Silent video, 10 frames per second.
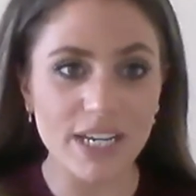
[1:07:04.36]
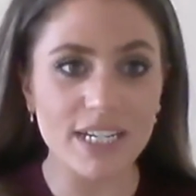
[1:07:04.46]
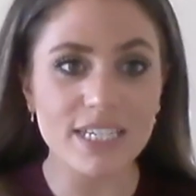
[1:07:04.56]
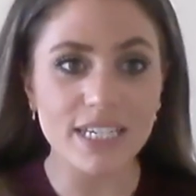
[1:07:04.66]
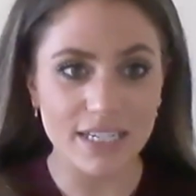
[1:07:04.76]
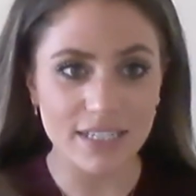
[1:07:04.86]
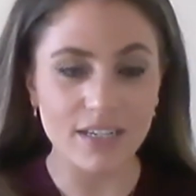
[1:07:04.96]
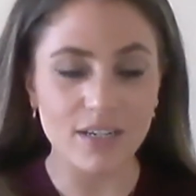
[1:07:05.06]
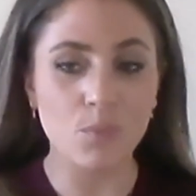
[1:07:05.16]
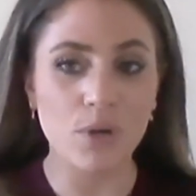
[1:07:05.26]
willing to
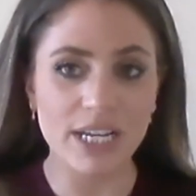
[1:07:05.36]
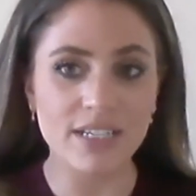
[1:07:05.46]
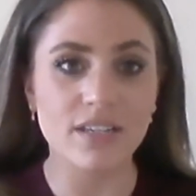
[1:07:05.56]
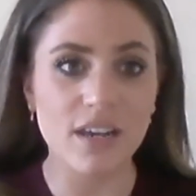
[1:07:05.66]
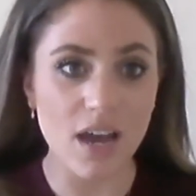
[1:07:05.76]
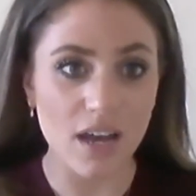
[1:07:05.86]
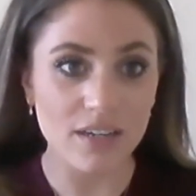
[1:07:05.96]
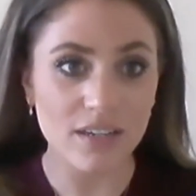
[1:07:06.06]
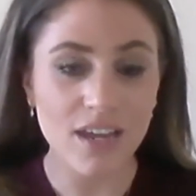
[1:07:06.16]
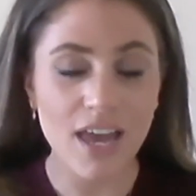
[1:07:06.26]
listen and willing to
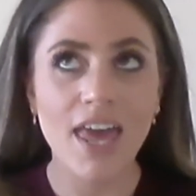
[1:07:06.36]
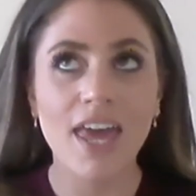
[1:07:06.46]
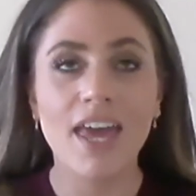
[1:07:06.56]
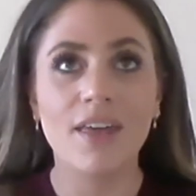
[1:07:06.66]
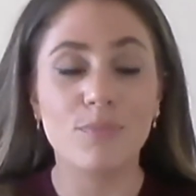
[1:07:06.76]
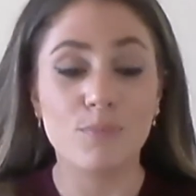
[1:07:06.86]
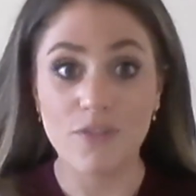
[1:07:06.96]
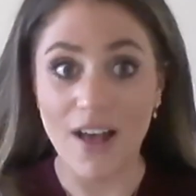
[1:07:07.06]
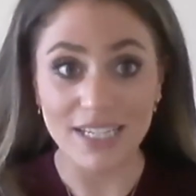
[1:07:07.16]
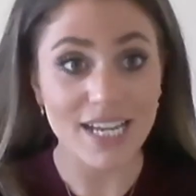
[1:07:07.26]
learn,
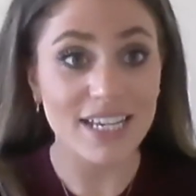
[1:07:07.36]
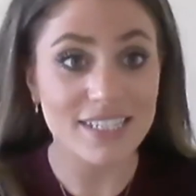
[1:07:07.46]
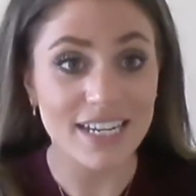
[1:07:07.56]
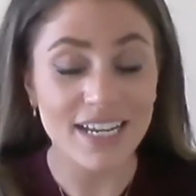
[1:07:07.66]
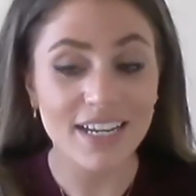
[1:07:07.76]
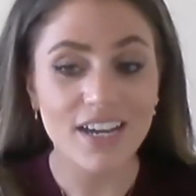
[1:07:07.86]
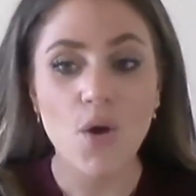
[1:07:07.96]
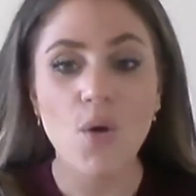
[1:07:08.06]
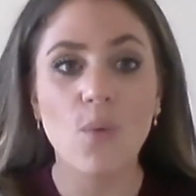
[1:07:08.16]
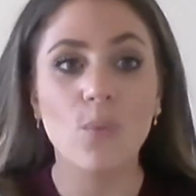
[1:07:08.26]
fantastic.
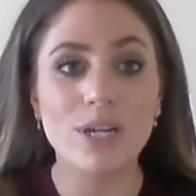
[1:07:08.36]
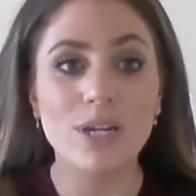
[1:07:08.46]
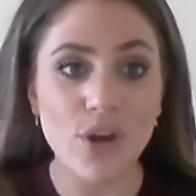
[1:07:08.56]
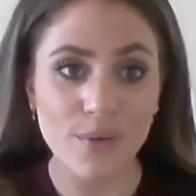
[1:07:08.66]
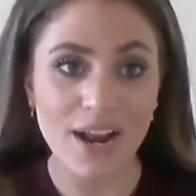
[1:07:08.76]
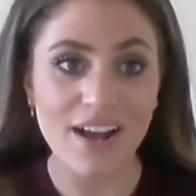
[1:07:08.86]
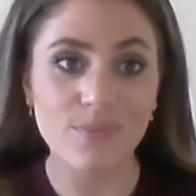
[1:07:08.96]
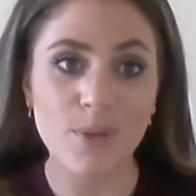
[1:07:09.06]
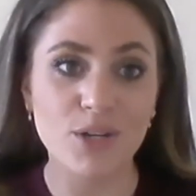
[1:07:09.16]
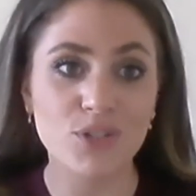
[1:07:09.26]
We don't have
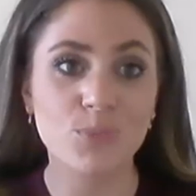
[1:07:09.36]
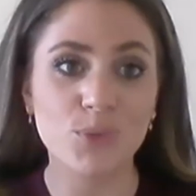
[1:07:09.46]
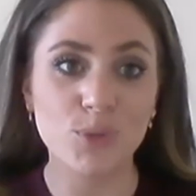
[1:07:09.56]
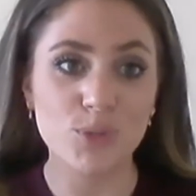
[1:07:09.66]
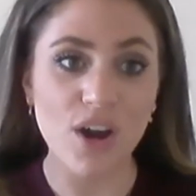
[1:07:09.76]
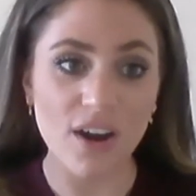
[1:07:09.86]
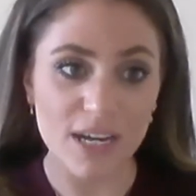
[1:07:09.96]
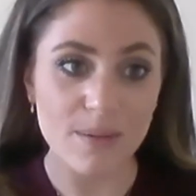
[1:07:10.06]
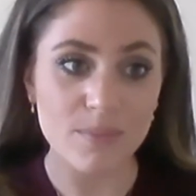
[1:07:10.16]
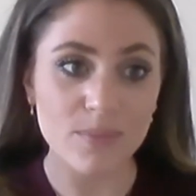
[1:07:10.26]
much more
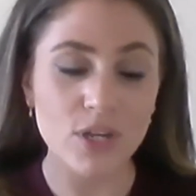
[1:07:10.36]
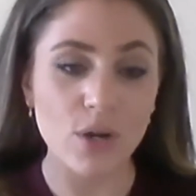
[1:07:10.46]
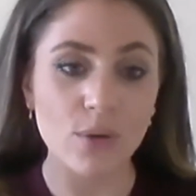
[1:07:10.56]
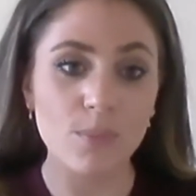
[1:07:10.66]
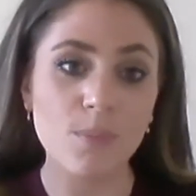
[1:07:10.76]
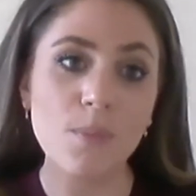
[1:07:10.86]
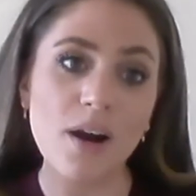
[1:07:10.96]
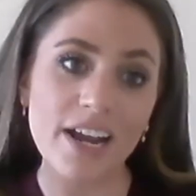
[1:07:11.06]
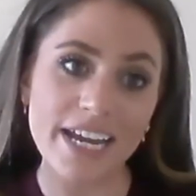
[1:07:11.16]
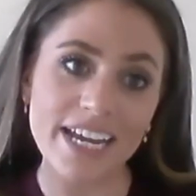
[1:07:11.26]
time. So
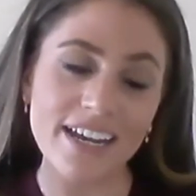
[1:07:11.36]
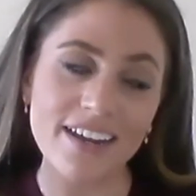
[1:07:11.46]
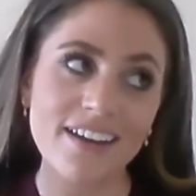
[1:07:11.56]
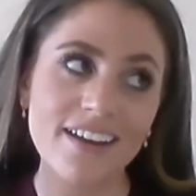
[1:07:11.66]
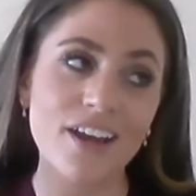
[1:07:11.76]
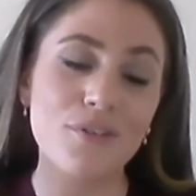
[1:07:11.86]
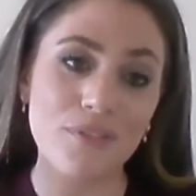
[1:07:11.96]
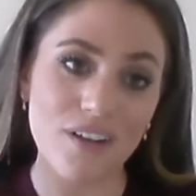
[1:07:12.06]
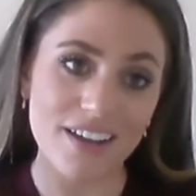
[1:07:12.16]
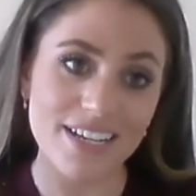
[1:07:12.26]
my
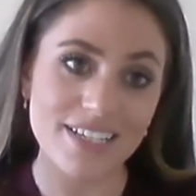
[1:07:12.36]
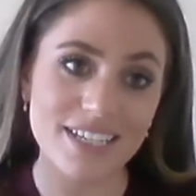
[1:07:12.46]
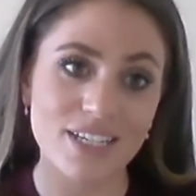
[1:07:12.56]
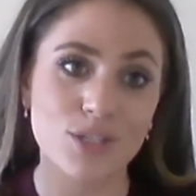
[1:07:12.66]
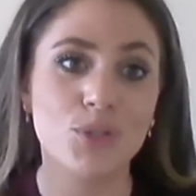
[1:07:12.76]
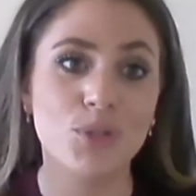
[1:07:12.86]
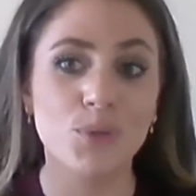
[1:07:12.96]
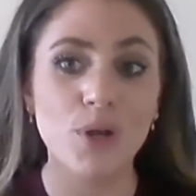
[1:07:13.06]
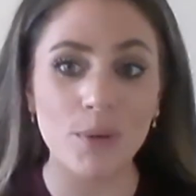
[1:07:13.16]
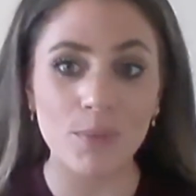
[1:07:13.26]
advice is to
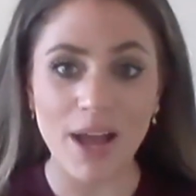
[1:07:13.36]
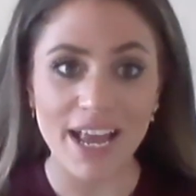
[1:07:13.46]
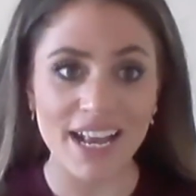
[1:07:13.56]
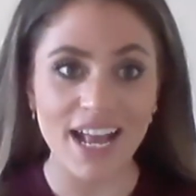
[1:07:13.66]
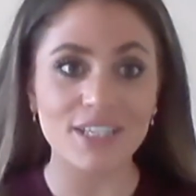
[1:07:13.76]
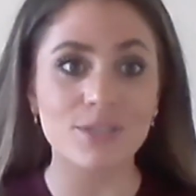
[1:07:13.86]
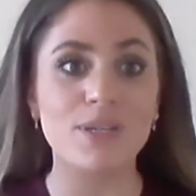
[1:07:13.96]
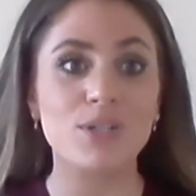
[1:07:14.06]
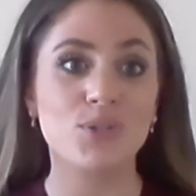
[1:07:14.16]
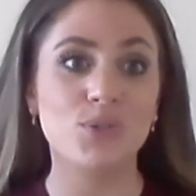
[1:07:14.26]
go away and
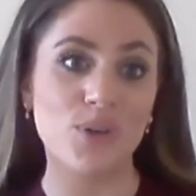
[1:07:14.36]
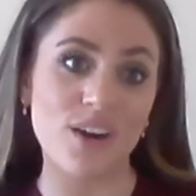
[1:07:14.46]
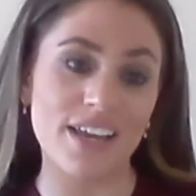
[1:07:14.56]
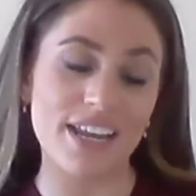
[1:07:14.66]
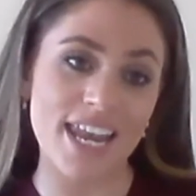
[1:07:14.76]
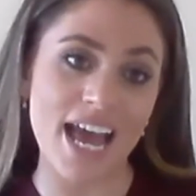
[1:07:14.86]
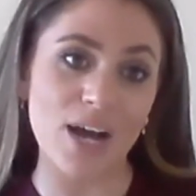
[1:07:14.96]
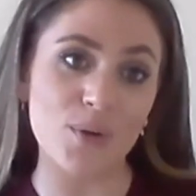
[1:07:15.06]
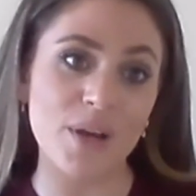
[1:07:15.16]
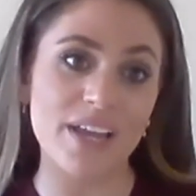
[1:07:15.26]
speak to your client
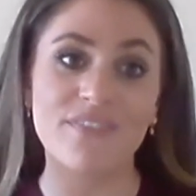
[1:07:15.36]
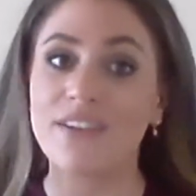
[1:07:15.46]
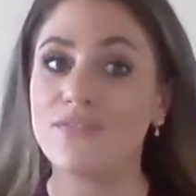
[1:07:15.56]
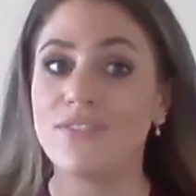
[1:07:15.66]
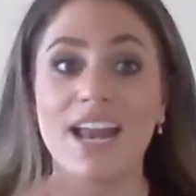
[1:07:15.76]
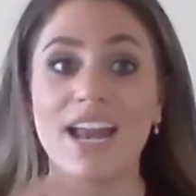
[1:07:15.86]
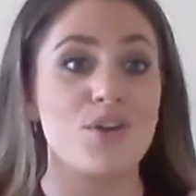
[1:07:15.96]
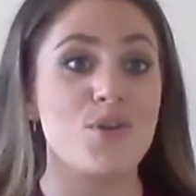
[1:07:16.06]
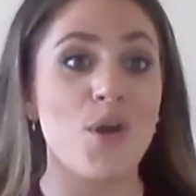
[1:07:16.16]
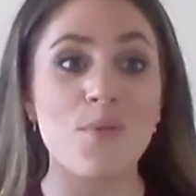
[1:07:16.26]
now. If they've had
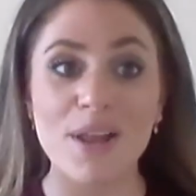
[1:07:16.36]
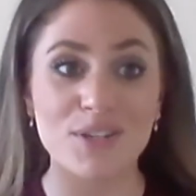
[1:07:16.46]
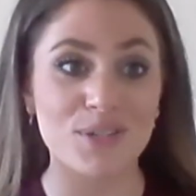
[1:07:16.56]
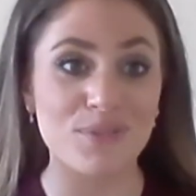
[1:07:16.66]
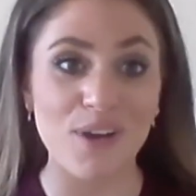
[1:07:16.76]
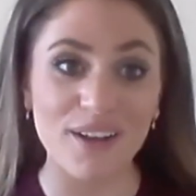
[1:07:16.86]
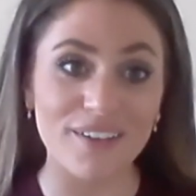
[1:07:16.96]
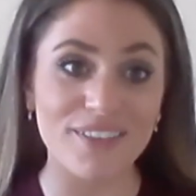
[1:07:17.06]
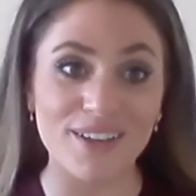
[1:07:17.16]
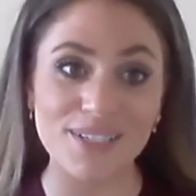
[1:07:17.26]
no mention of
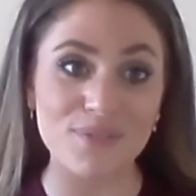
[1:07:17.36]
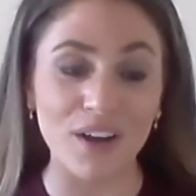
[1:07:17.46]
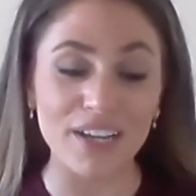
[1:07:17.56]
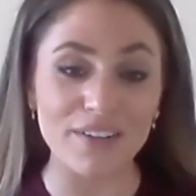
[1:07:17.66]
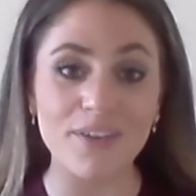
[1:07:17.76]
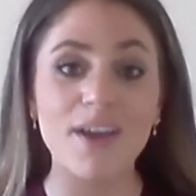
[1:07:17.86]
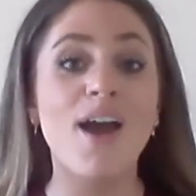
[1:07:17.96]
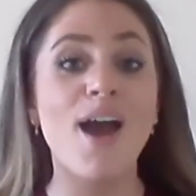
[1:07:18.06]
IR35,